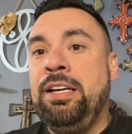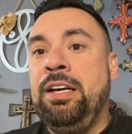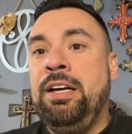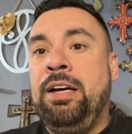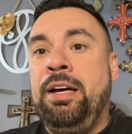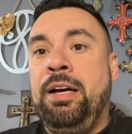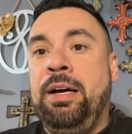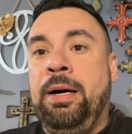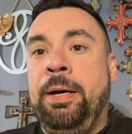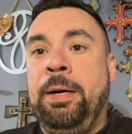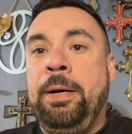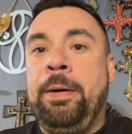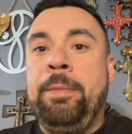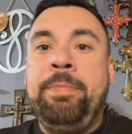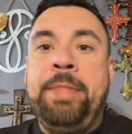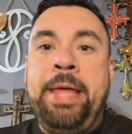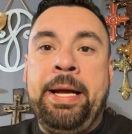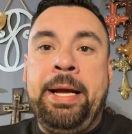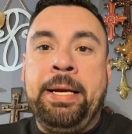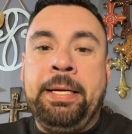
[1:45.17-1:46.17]

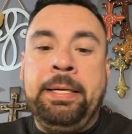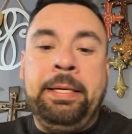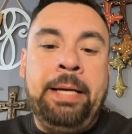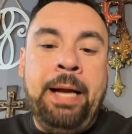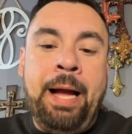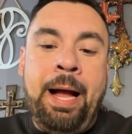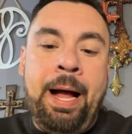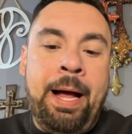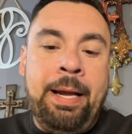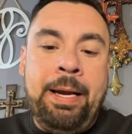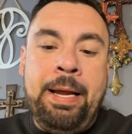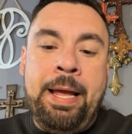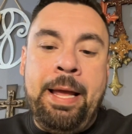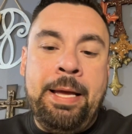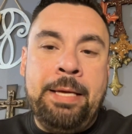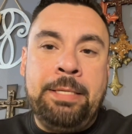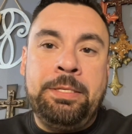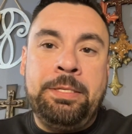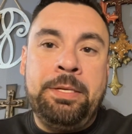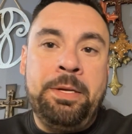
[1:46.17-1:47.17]
that God
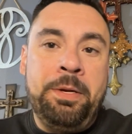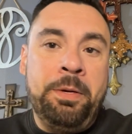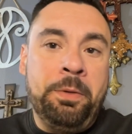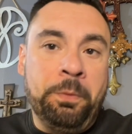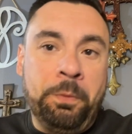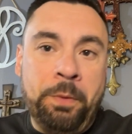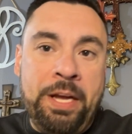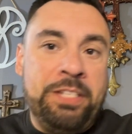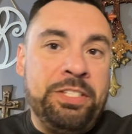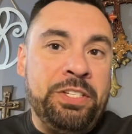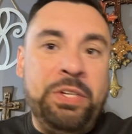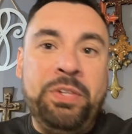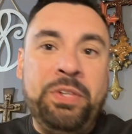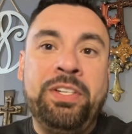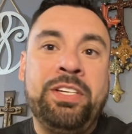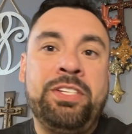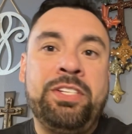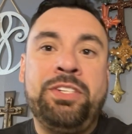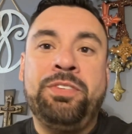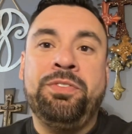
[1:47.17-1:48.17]
has rescued
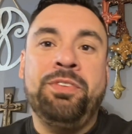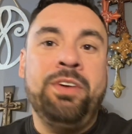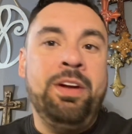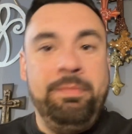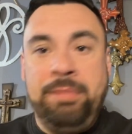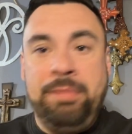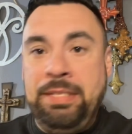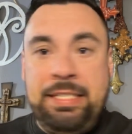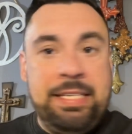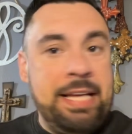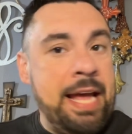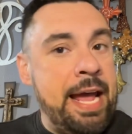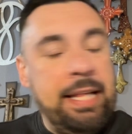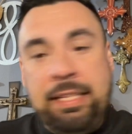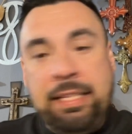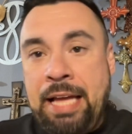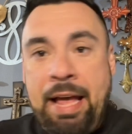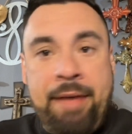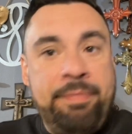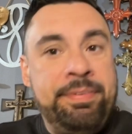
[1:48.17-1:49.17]
us from. And
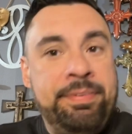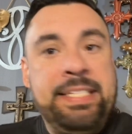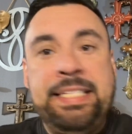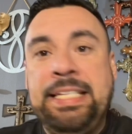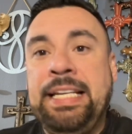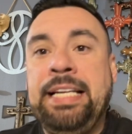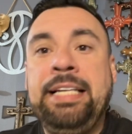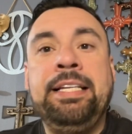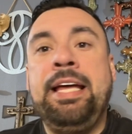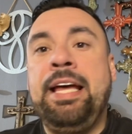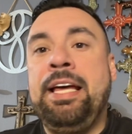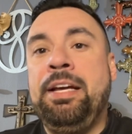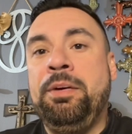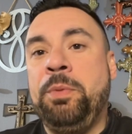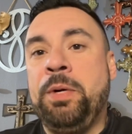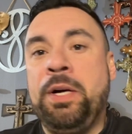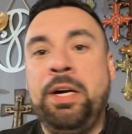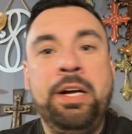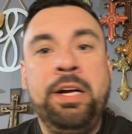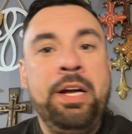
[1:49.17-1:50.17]
sadly, I've seen that
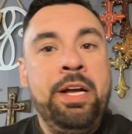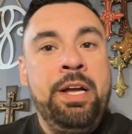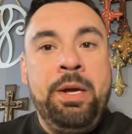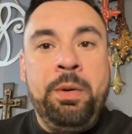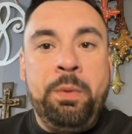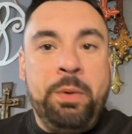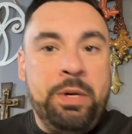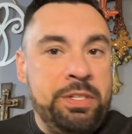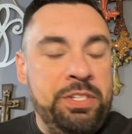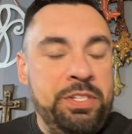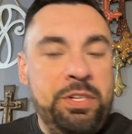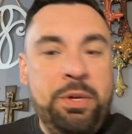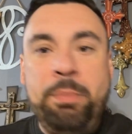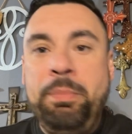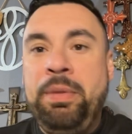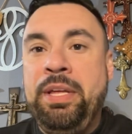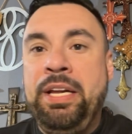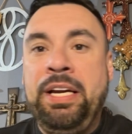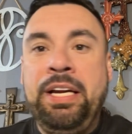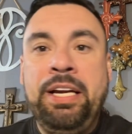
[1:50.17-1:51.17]
where so
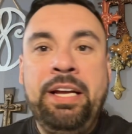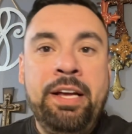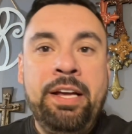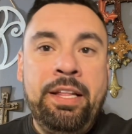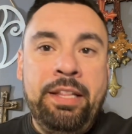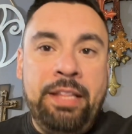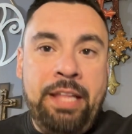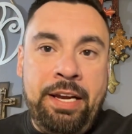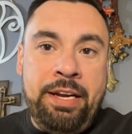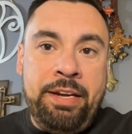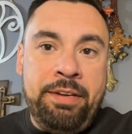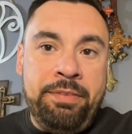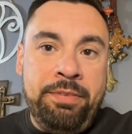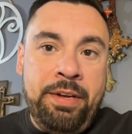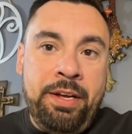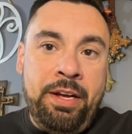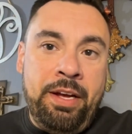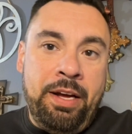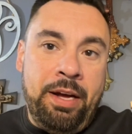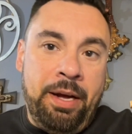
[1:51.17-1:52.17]
many that
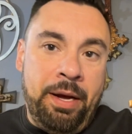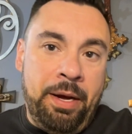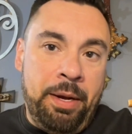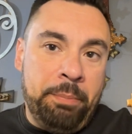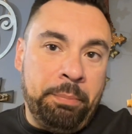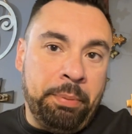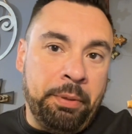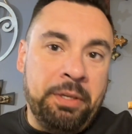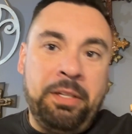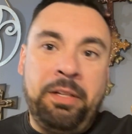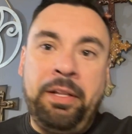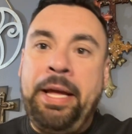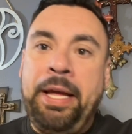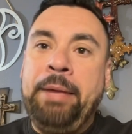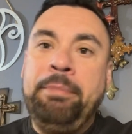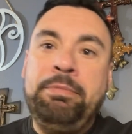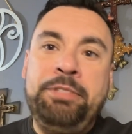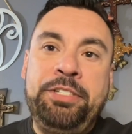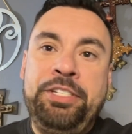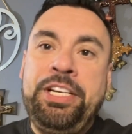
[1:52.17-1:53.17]
have
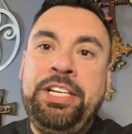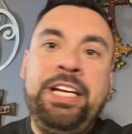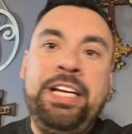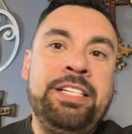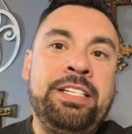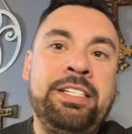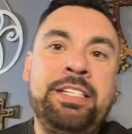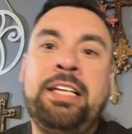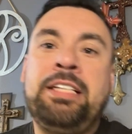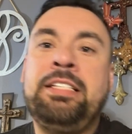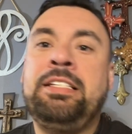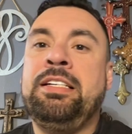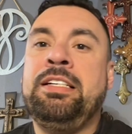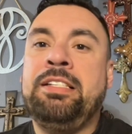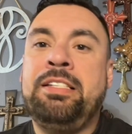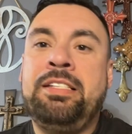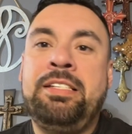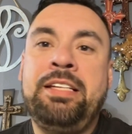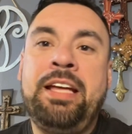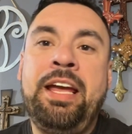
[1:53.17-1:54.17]
proclaimed Jesus as their
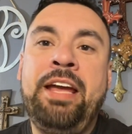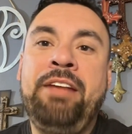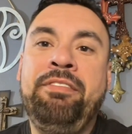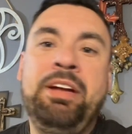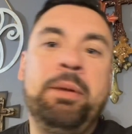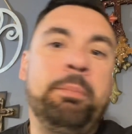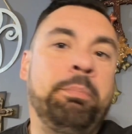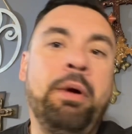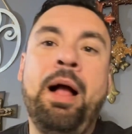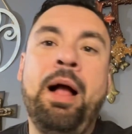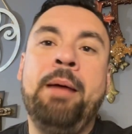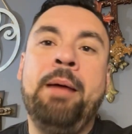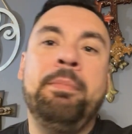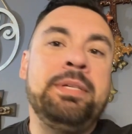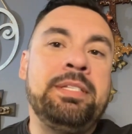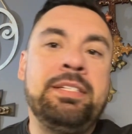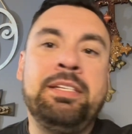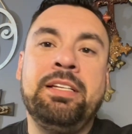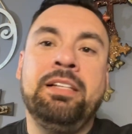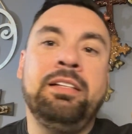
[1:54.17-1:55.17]
Savior and
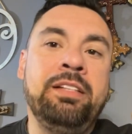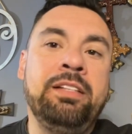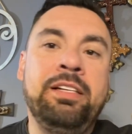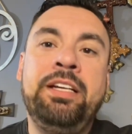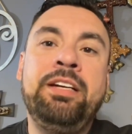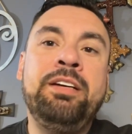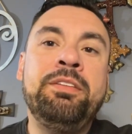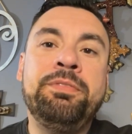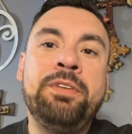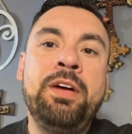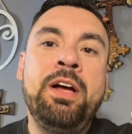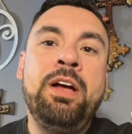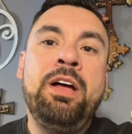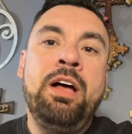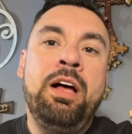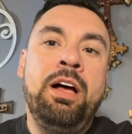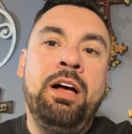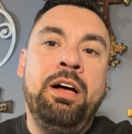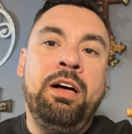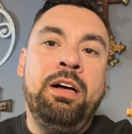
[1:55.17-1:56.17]
promised to live
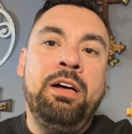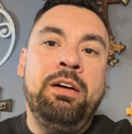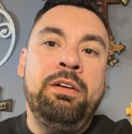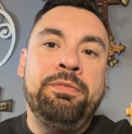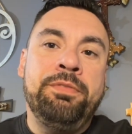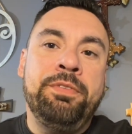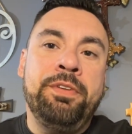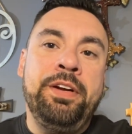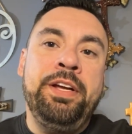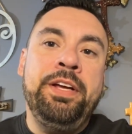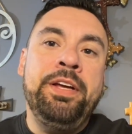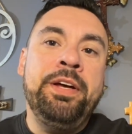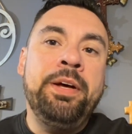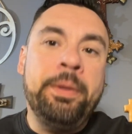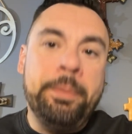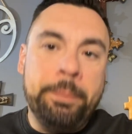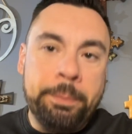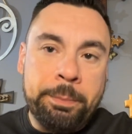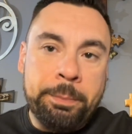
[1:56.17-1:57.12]
for Him